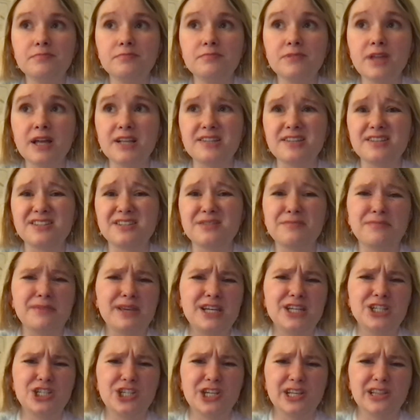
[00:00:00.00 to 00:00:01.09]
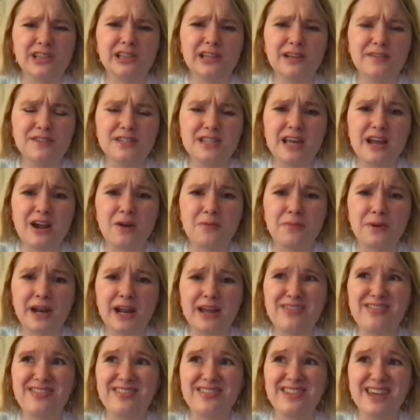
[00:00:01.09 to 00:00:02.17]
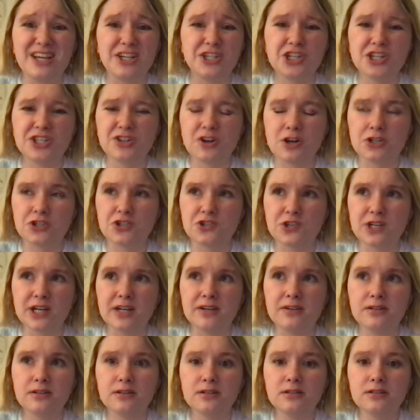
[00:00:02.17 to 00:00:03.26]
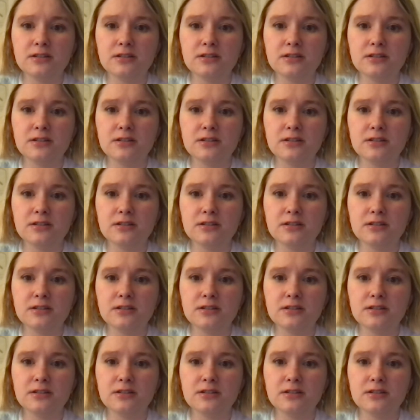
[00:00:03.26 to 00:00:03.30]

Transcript: That doesn't mean she lives there, but I think she's Austrian.